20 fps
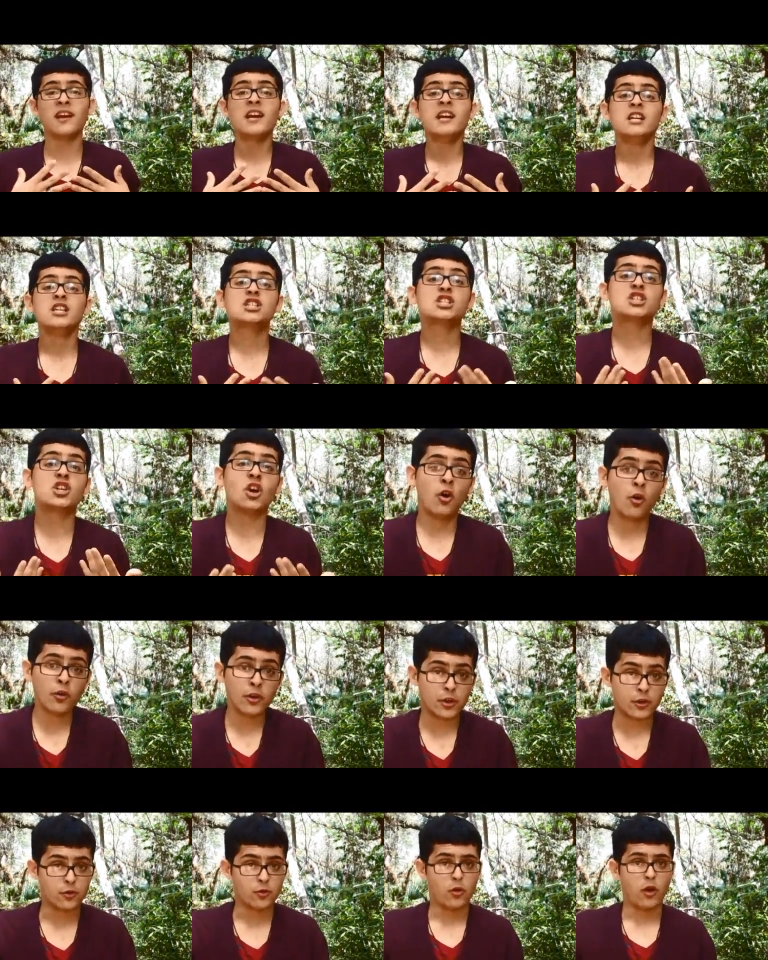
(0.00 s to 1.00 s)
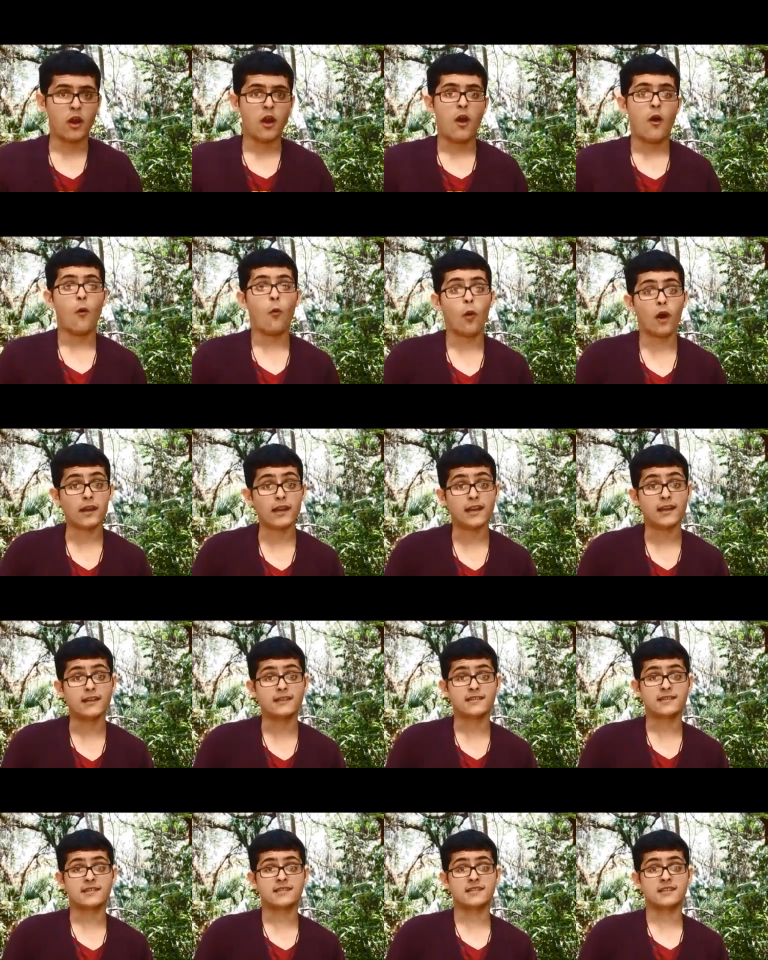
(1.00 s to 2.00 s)
show you what it is
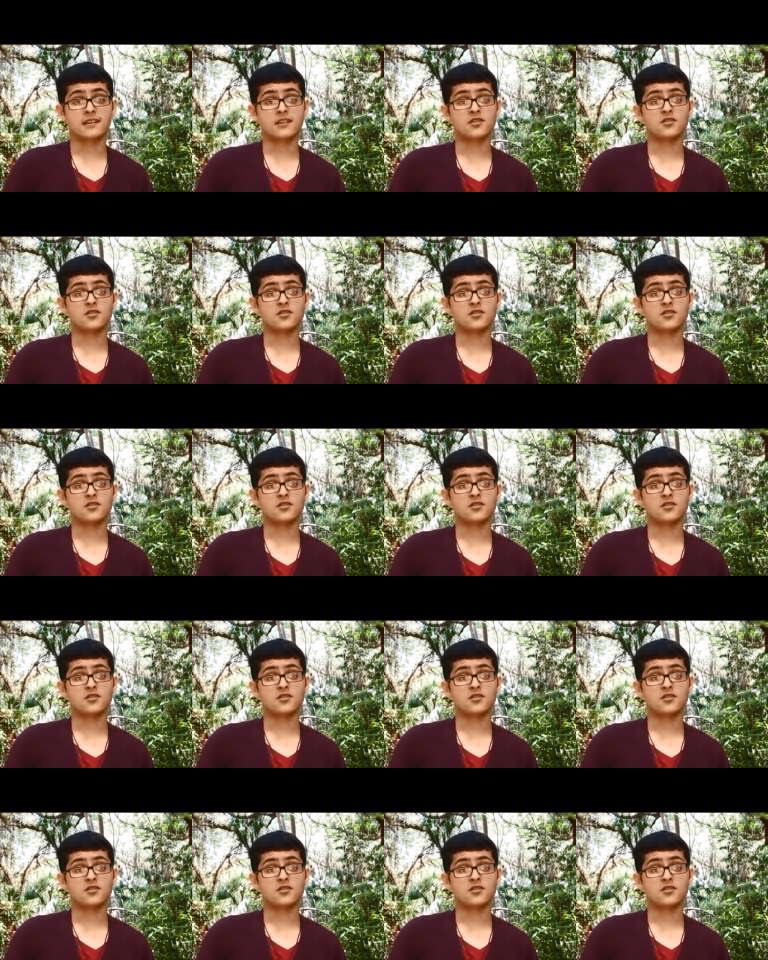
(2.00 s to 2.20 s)
that is an issue.